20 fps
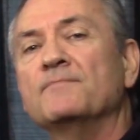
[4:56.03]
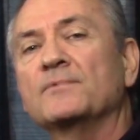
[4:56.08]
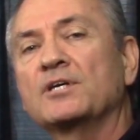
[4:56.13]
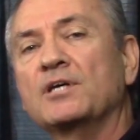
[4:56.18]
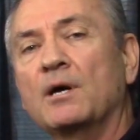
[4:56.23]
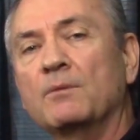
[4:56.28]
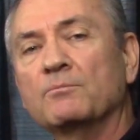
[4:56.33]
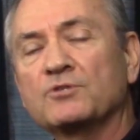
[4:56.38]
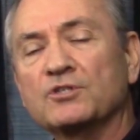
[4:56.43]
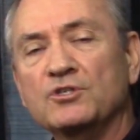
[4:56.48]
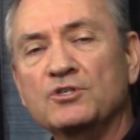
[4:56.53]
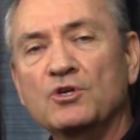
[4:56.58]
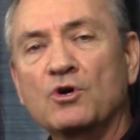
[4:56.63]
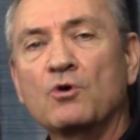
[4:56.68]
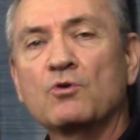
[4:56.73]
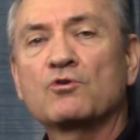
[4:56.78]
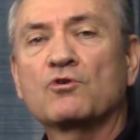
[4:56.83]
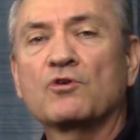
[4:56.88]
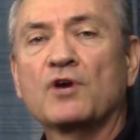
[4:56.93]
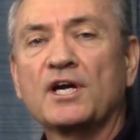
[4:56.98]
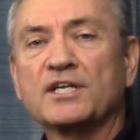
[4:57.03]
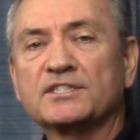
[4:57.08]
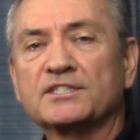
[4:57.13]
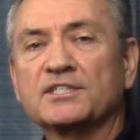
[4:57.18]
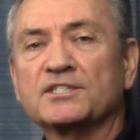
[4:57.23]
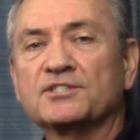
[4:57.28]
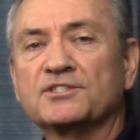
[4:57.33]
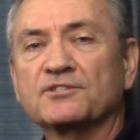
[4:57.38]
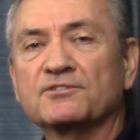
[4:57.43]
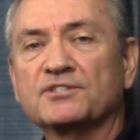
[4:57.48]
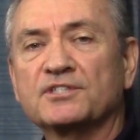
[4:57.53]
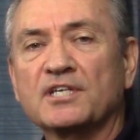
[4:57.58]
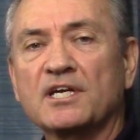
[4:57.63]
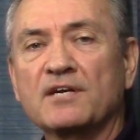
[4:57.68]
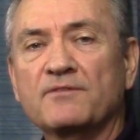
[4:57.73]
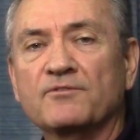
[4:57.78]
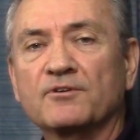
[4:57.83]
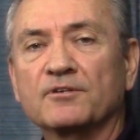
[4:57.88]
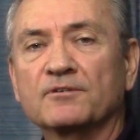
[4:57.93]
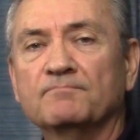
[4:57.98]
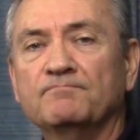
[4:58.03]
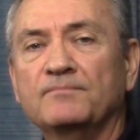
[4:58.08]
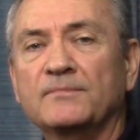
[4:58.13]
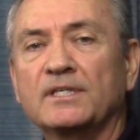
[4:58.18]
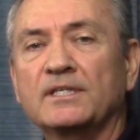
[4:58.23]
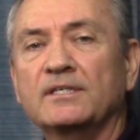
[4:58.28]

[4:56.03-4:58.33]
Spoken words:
come to know Christ as their Savior.